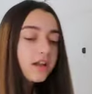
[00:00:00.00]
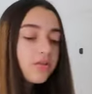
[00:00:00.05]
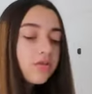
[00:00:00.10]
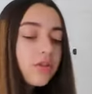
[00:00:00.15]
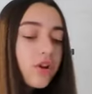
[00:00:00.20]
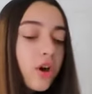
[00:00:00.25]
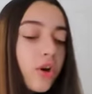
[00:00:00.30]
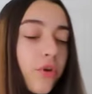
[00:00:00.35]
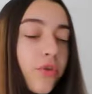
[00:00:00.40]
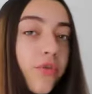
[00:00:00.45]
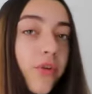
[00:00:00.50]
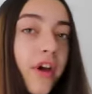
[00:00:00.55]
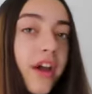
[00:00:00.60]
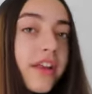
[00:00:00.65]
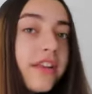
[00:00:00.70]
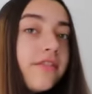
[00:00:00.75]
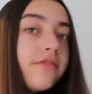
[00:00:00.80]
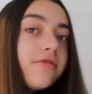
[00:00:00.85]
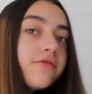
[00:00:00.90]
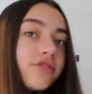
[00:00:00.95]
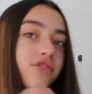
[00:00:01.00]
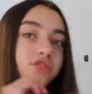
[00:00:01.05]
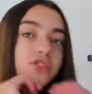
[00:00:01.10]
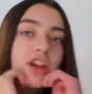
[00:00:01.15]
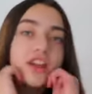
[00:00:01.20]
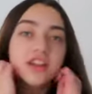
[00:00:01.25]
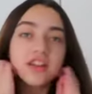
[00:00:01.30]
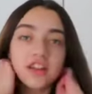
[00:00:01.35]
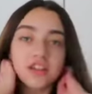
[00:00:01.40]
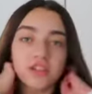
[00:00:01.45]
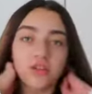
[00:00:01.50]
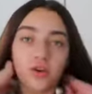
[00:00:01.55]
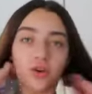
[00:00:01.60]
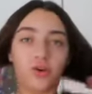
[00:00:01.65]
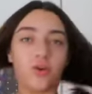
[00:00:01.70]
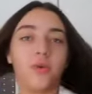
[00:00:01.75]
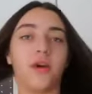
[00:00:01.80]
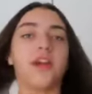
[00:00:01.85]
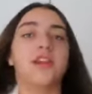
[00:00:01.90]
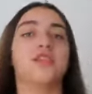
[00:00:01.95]
don't know if I straightened it the
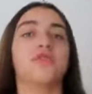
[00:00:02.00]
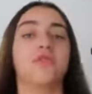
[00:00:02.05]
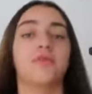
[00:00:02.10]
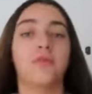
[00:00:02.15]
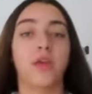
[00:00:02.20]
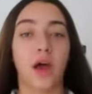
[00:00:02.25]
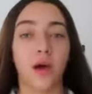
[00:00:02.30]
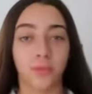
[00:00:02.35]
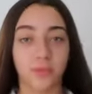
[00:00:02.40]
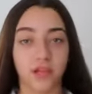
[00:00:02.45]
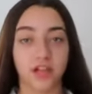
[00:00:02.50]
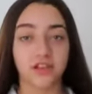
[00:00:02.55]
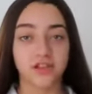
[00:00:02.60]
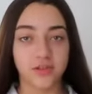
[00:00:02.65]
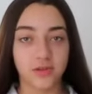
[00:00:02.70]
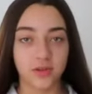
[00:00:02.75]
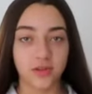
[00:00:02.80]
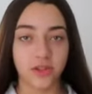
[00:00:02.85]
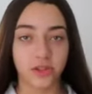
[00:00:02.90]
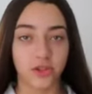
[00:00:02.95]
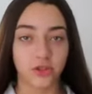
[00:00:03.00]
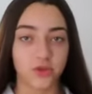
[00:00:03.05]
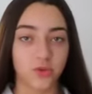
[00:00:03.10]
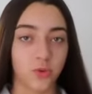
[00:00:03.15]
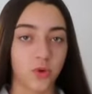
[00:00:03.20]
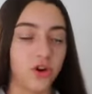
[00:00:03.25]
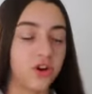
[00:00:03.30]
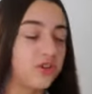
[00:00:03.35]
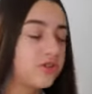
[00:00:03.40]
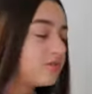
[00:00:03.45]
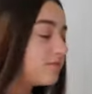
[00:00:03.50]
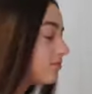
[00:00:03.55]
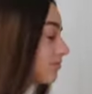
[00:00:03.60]
whole way, so now I'm gonna do a little twirl.